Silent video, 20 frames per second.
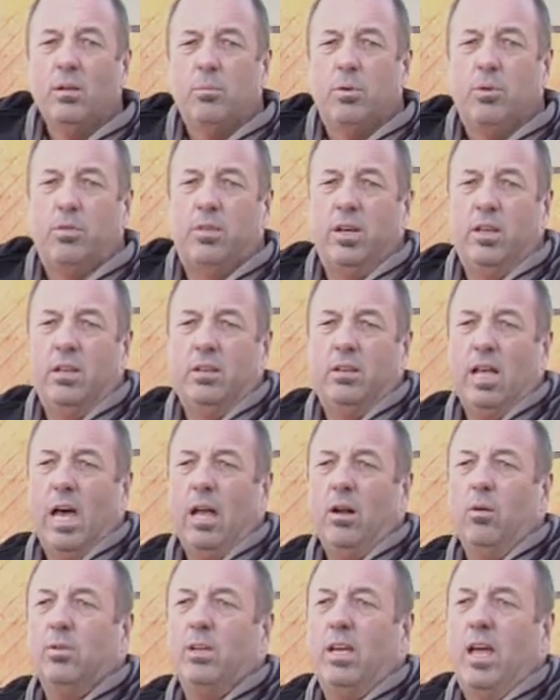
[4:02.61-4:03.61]
but
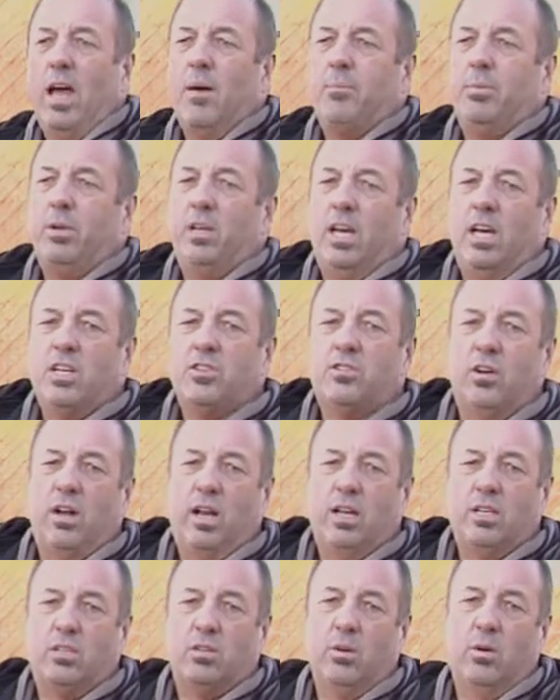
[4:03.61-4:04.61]
that only happened
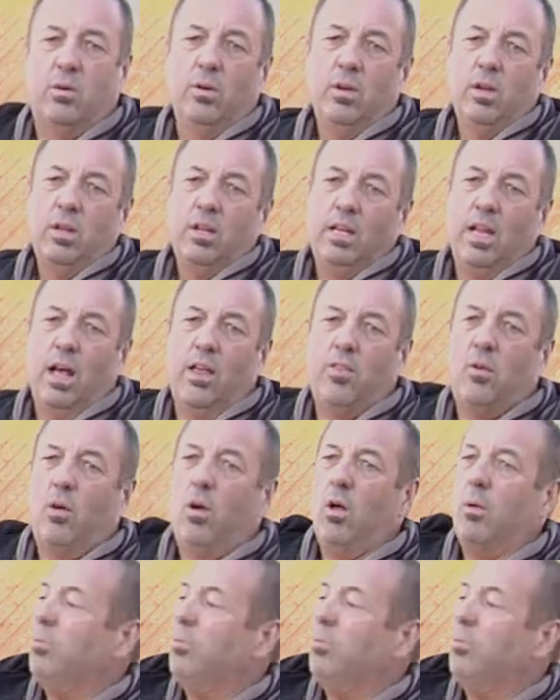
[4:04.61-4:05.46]
yesterday. So now they're all